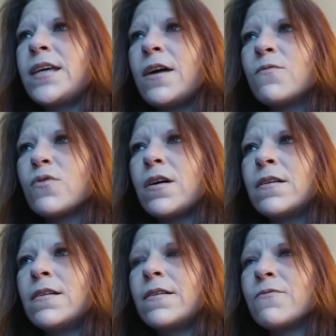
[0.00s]
had
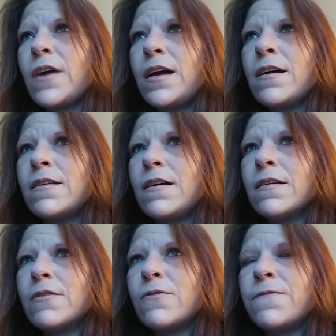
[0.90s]
ran a
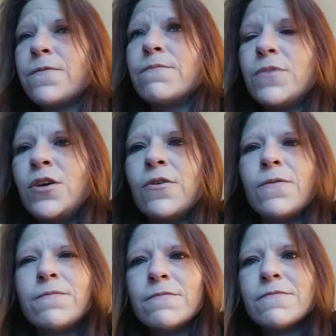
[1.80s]
little,
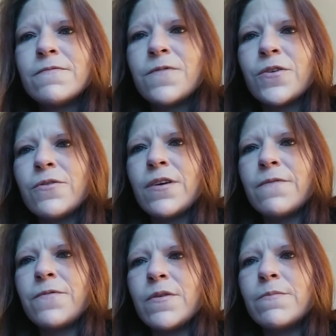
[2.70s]
further
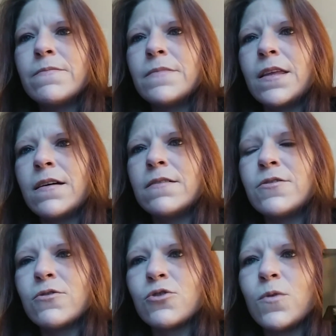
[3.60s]
up from the
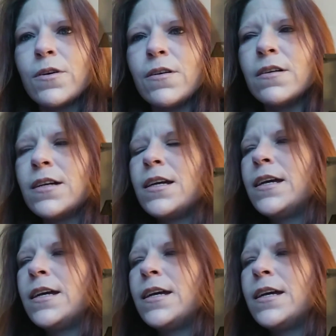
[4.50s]
social worker.